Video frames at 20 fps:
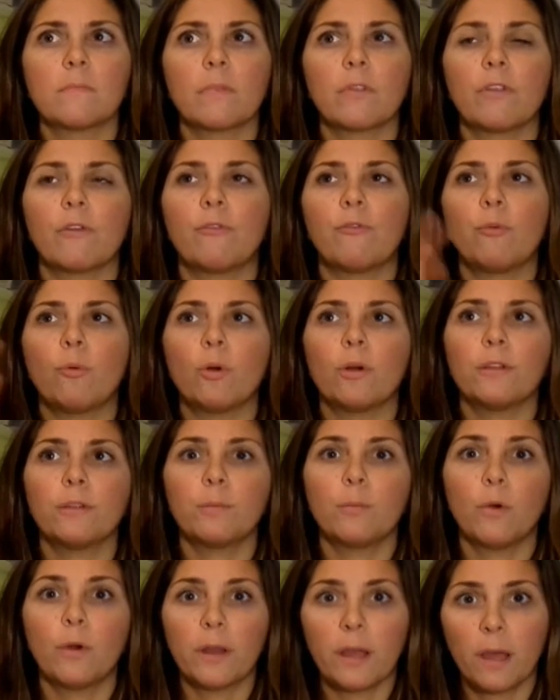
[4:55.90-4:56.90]
The
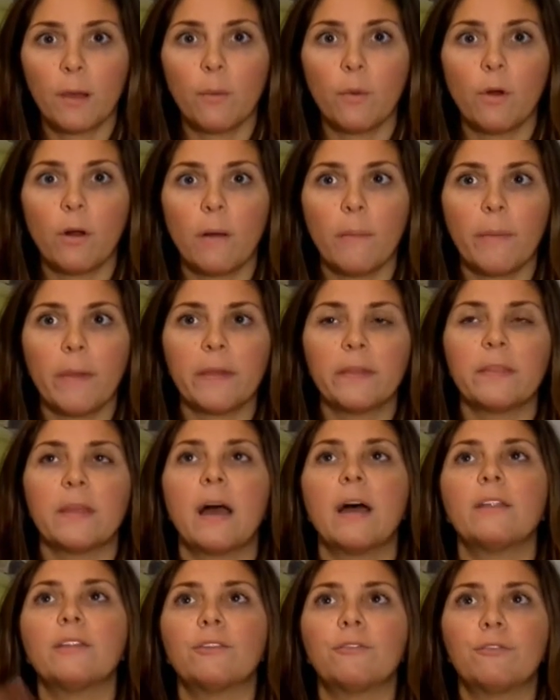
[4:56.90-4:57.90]
fourth morning I woke up like
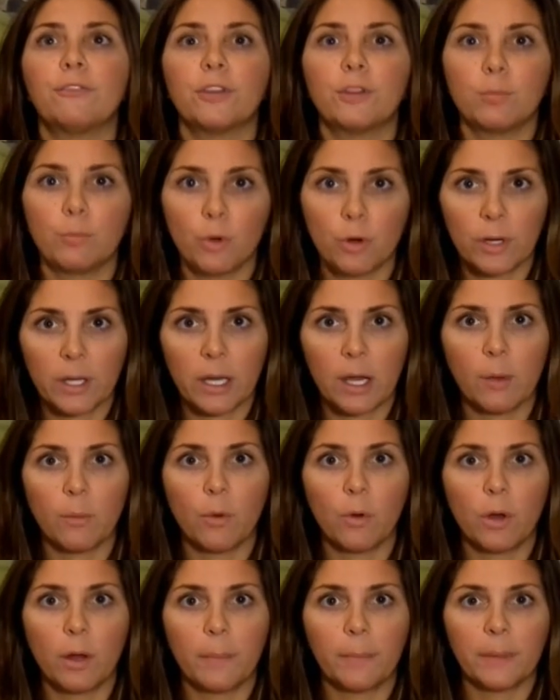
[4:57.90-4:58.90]
that. The fifth morning I
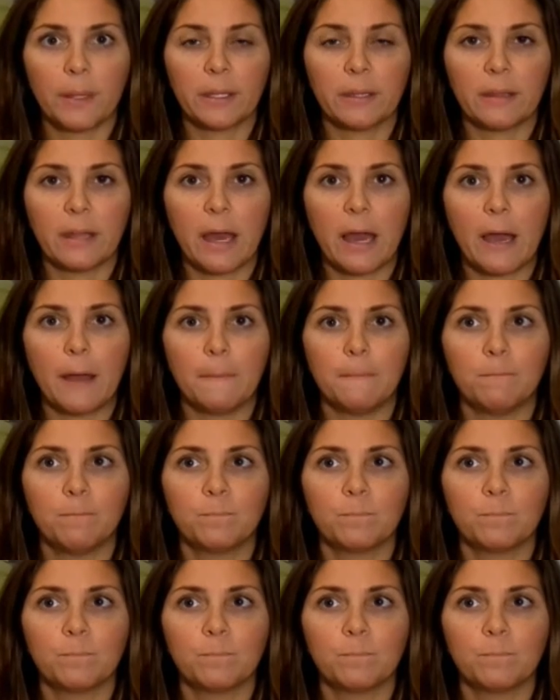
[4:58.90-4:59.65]
woke up like that.